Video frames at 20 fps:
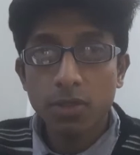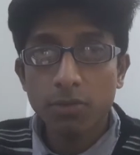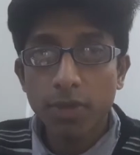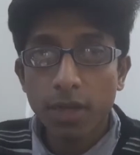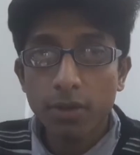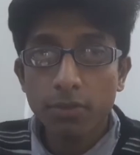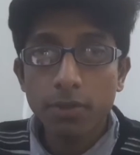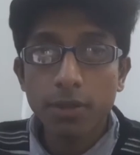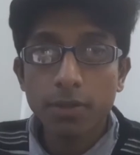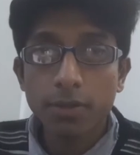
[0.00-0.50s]

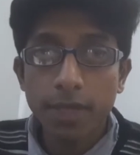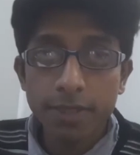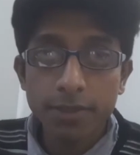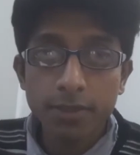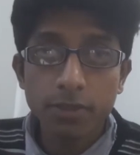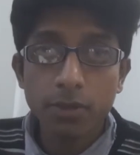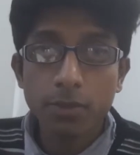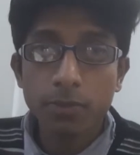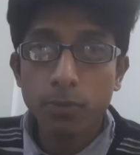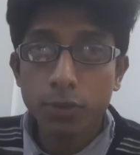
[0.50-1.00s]
regular cadre
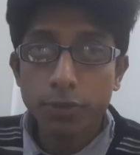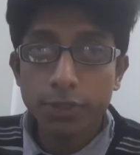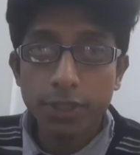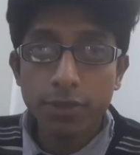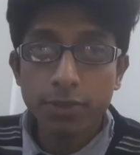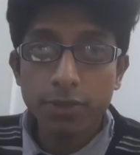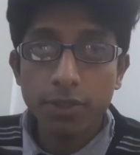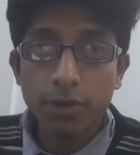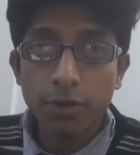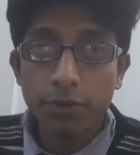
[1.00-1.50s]
of
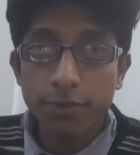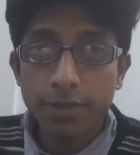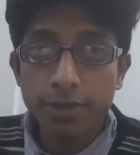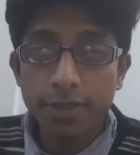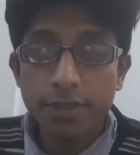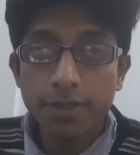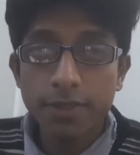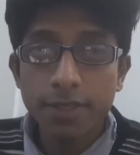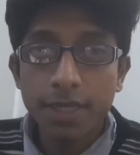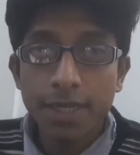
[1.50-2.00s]
prosecuting
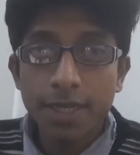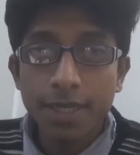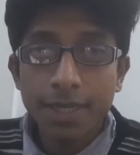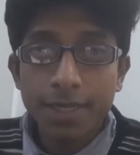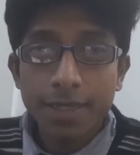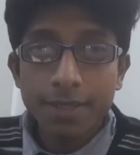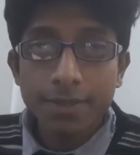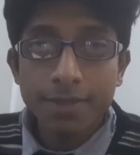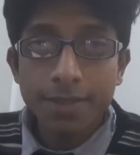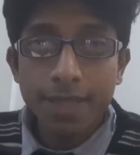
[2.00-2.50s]
officers,
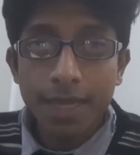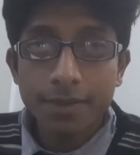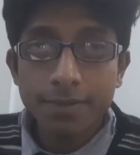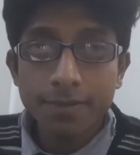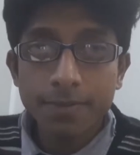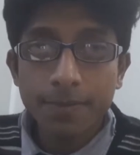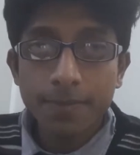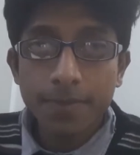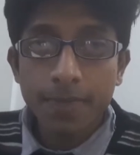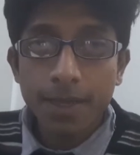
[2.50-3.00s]

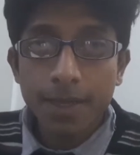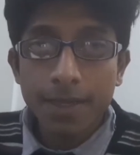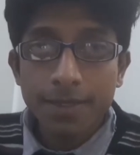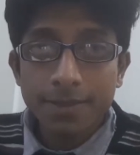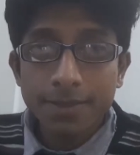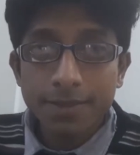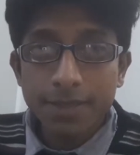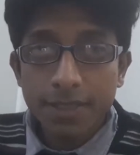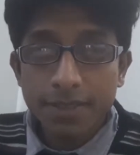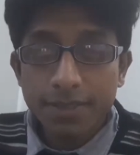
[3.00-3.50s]
then
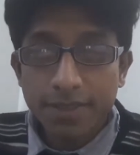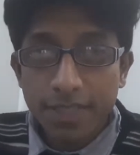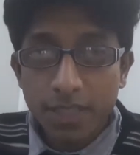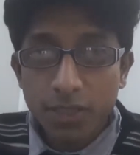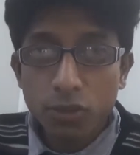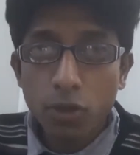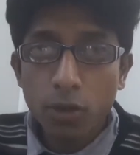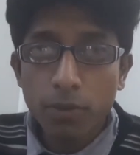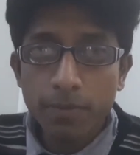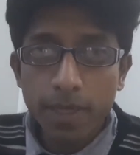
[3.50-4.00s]
the
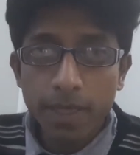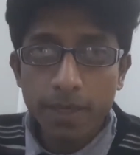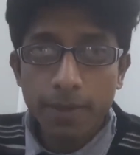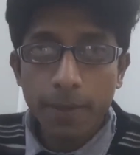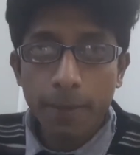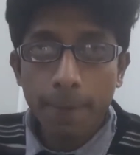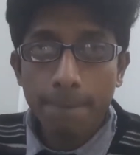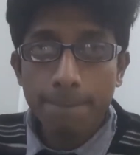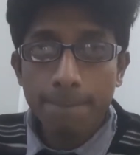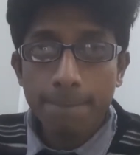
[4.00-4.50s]
state government
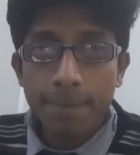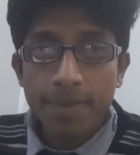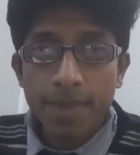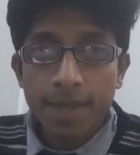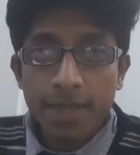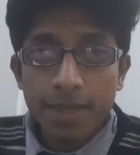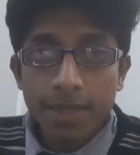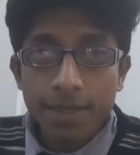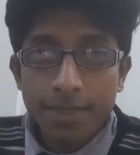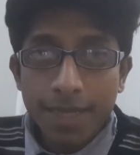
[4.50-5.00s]

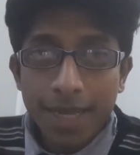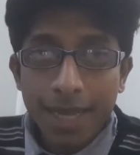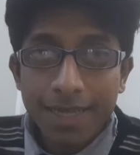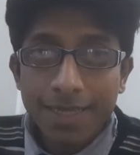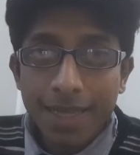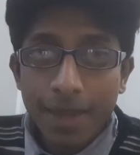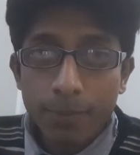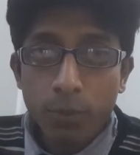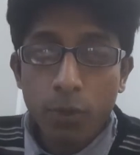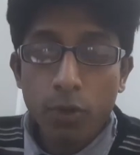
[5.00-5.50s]

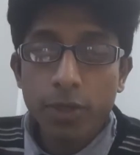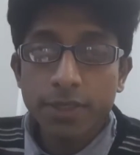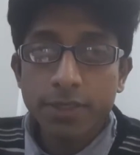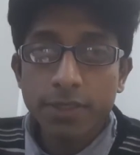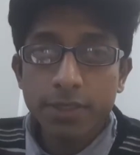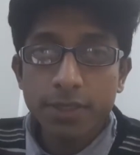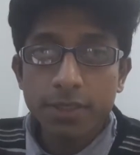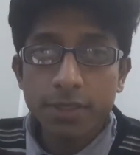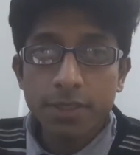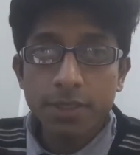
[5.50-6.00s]
can
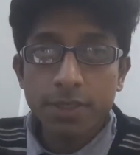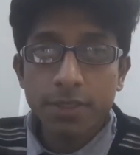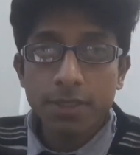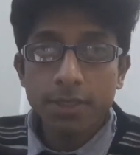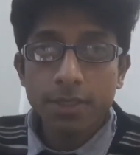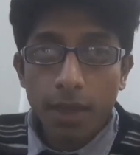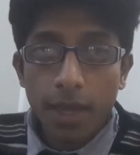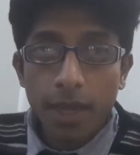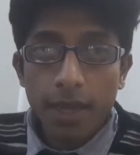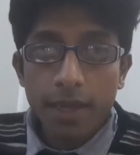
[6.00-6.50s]
appoint
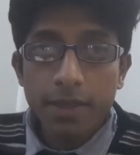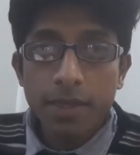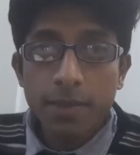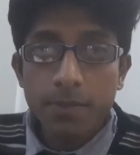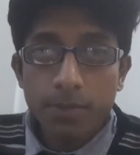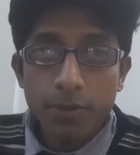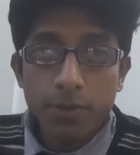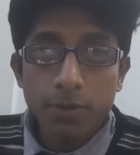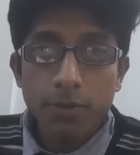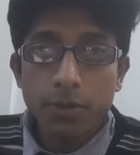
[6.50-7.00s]
any
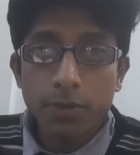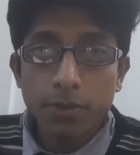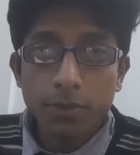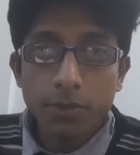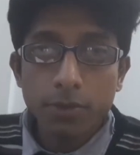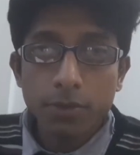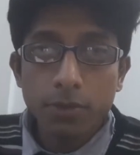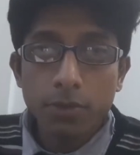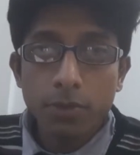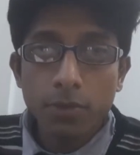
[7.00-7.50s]

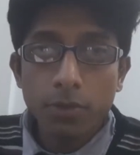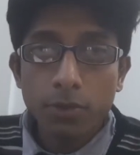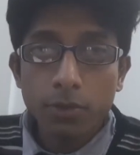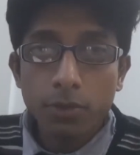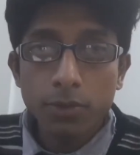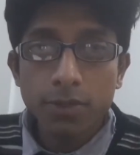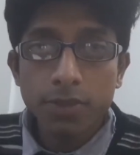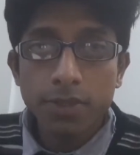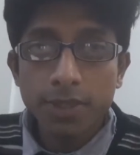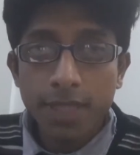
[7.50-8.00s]
person
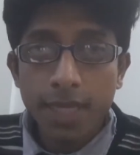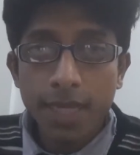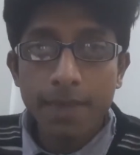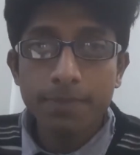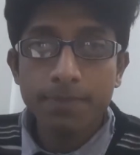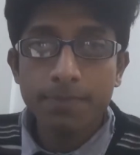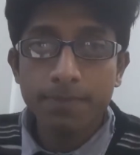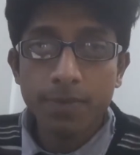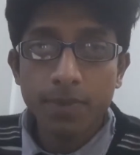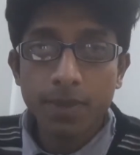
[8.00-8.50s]
whose
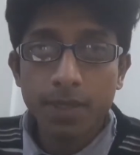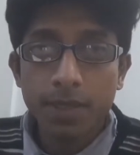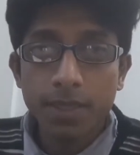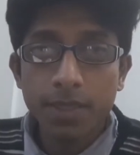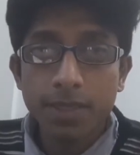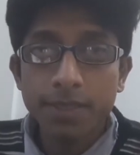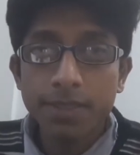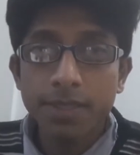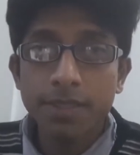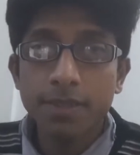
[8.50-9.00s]
name
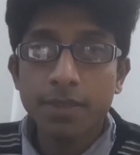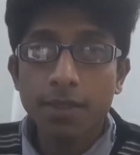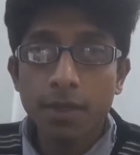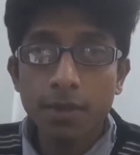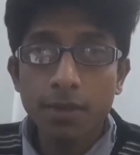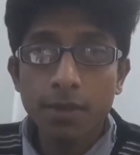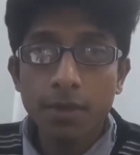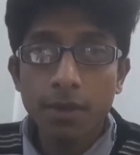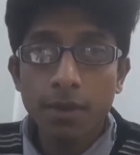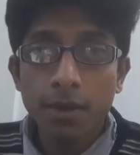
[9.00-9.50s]
is in
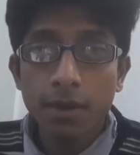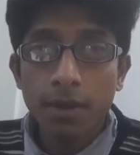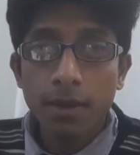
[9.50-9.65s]
the